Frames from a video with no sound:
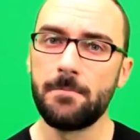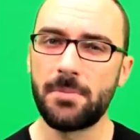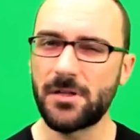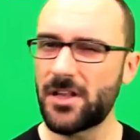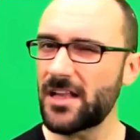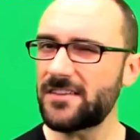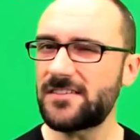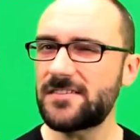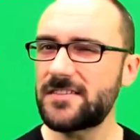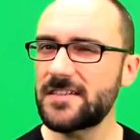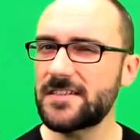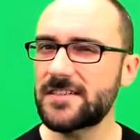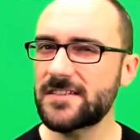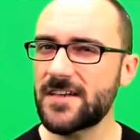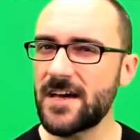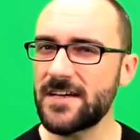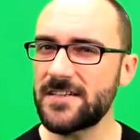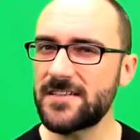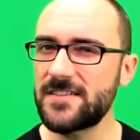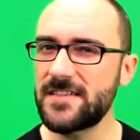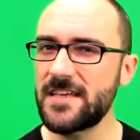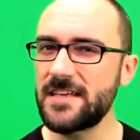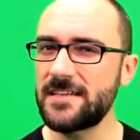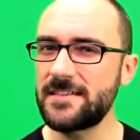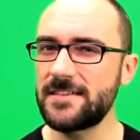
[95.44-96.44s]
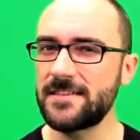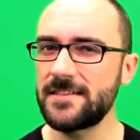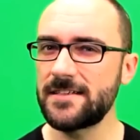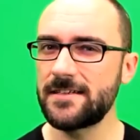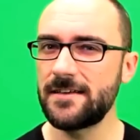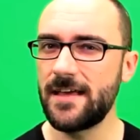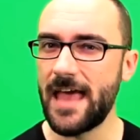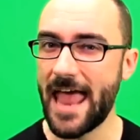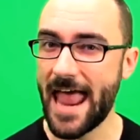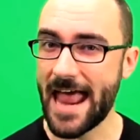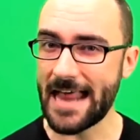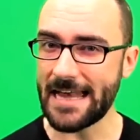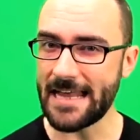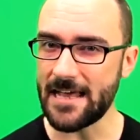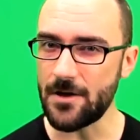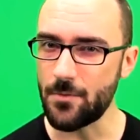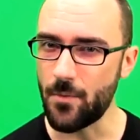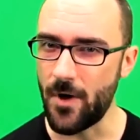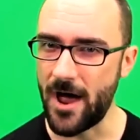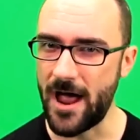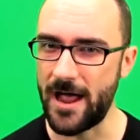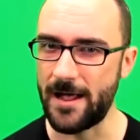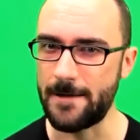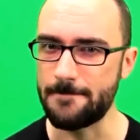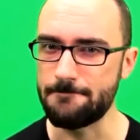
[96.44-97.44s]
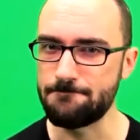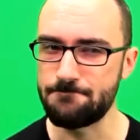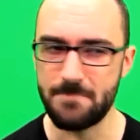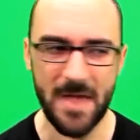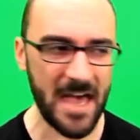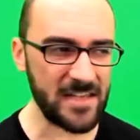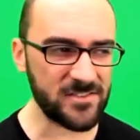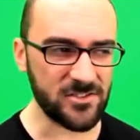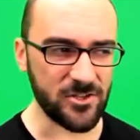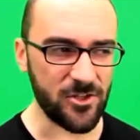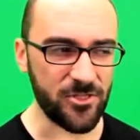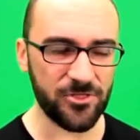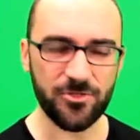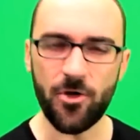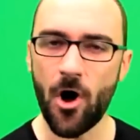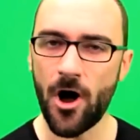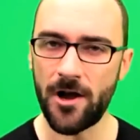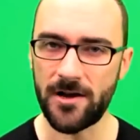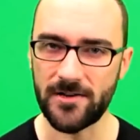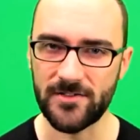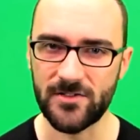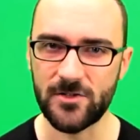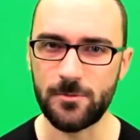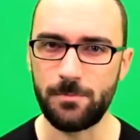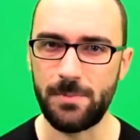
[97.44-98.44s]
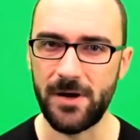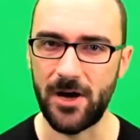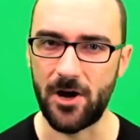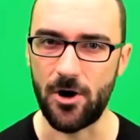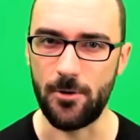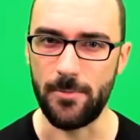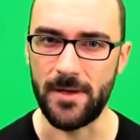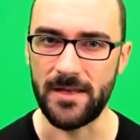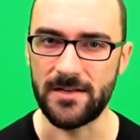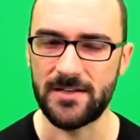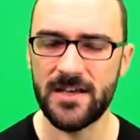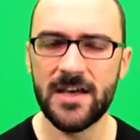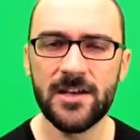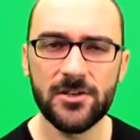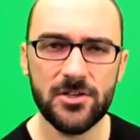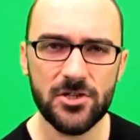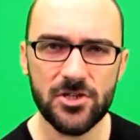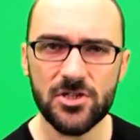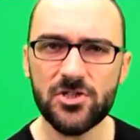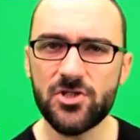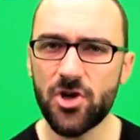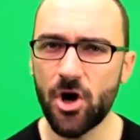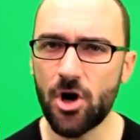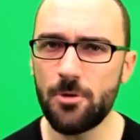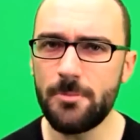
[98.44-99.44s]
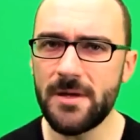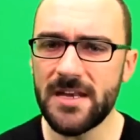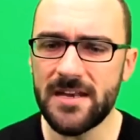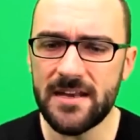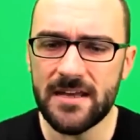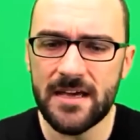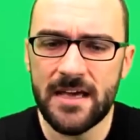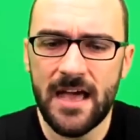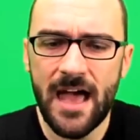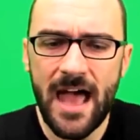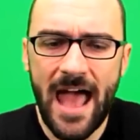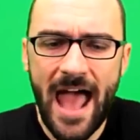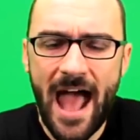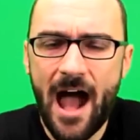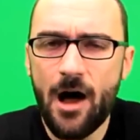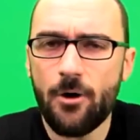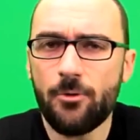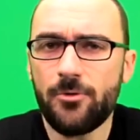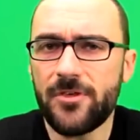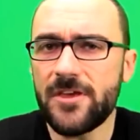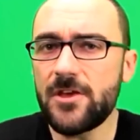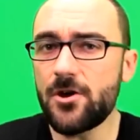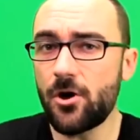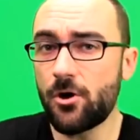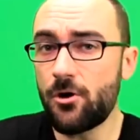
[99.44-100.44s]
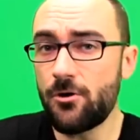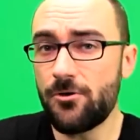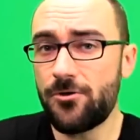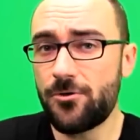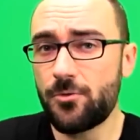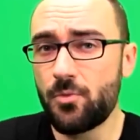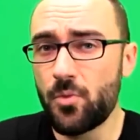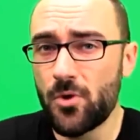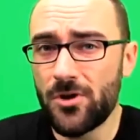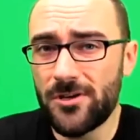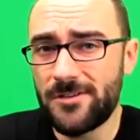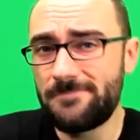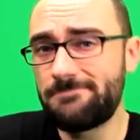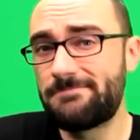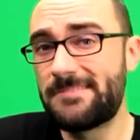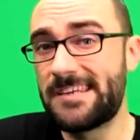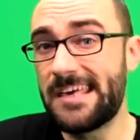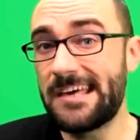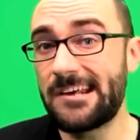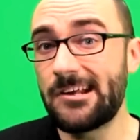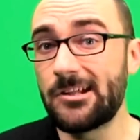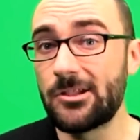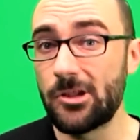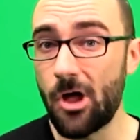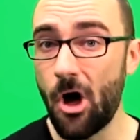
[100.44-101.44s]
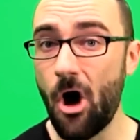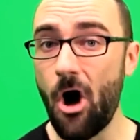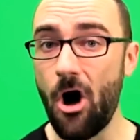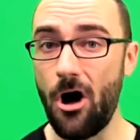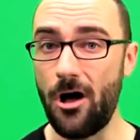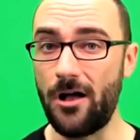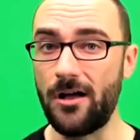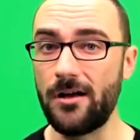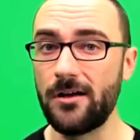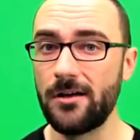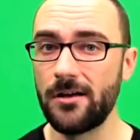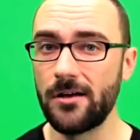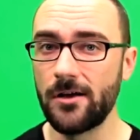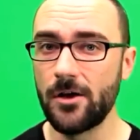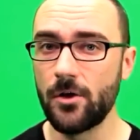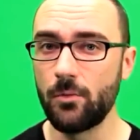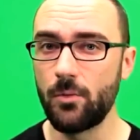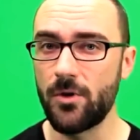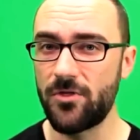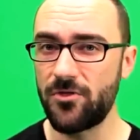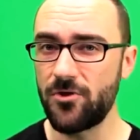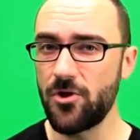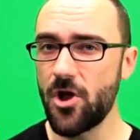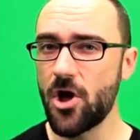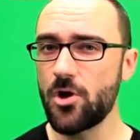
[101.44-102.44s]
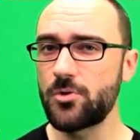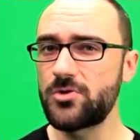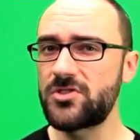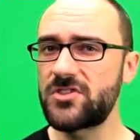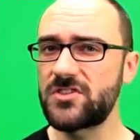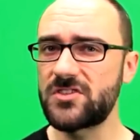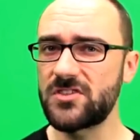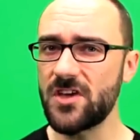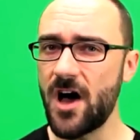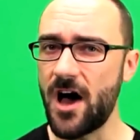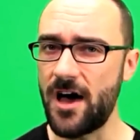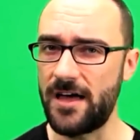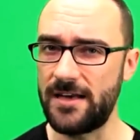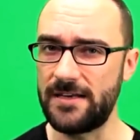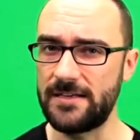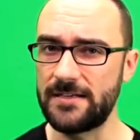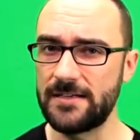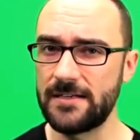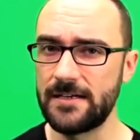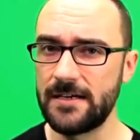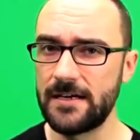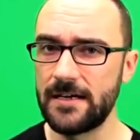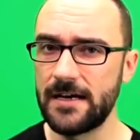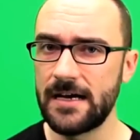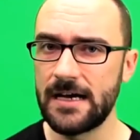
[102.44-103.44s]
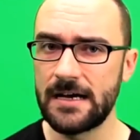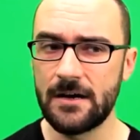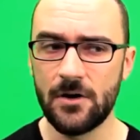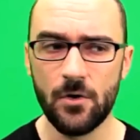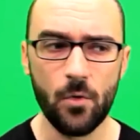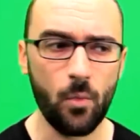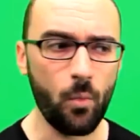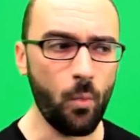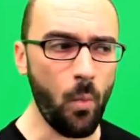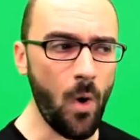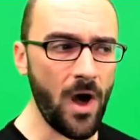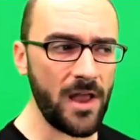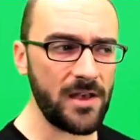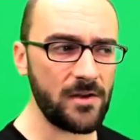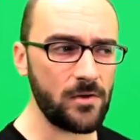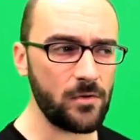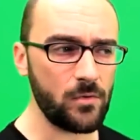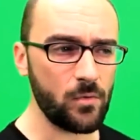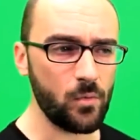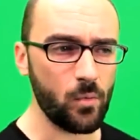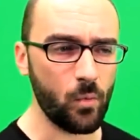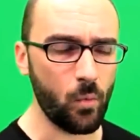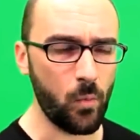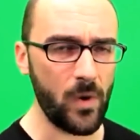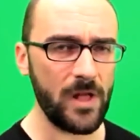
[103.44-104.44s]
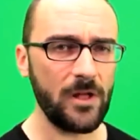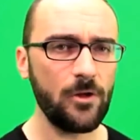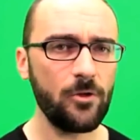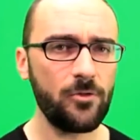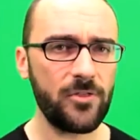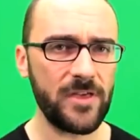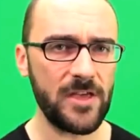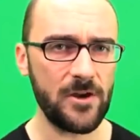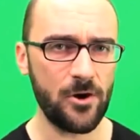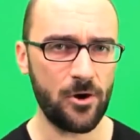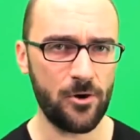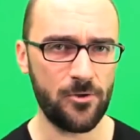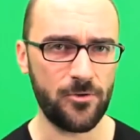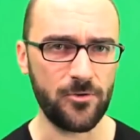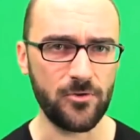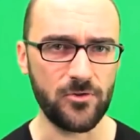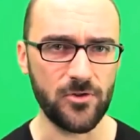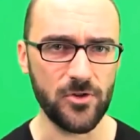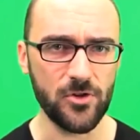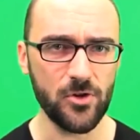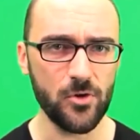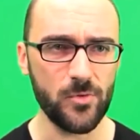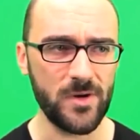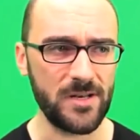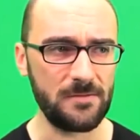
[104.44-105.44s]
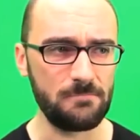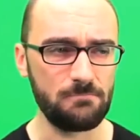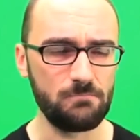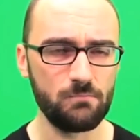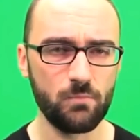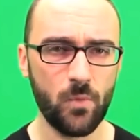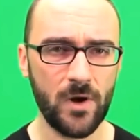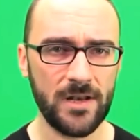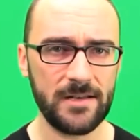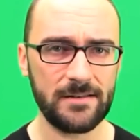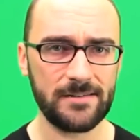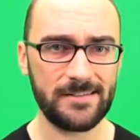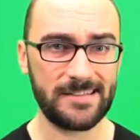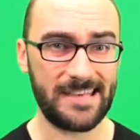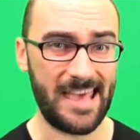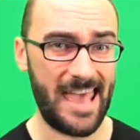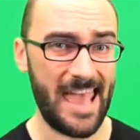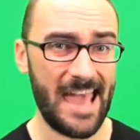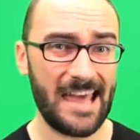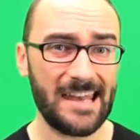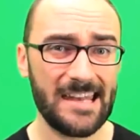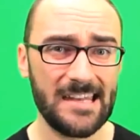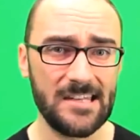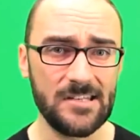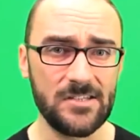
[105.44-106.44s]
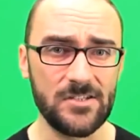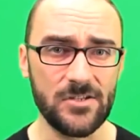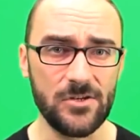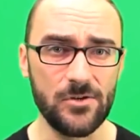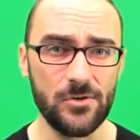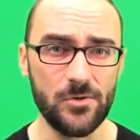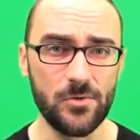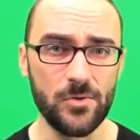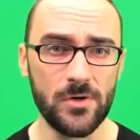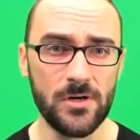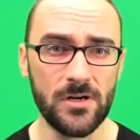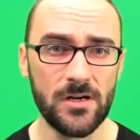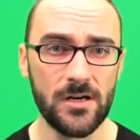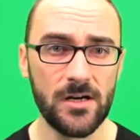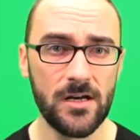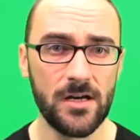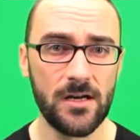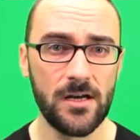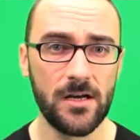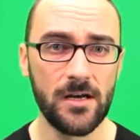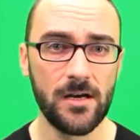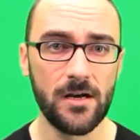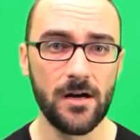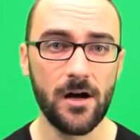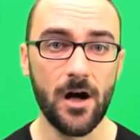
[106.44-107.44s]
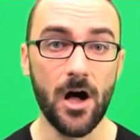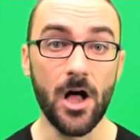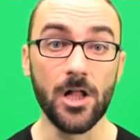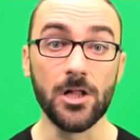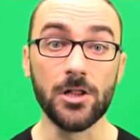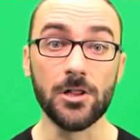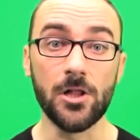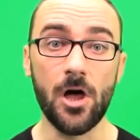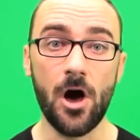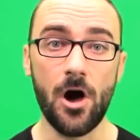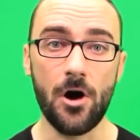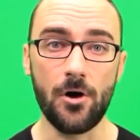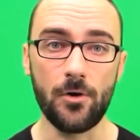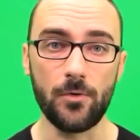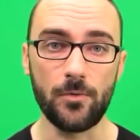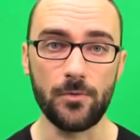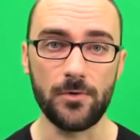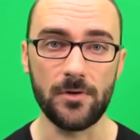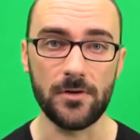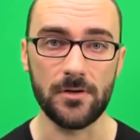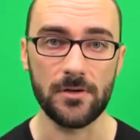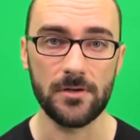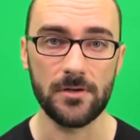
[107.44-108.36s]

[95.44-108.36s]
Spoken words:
But let's discuss it anyway, as a thought experiment, to determine how the Earth would get along with no sun. What will the Earth do and what can it do alone?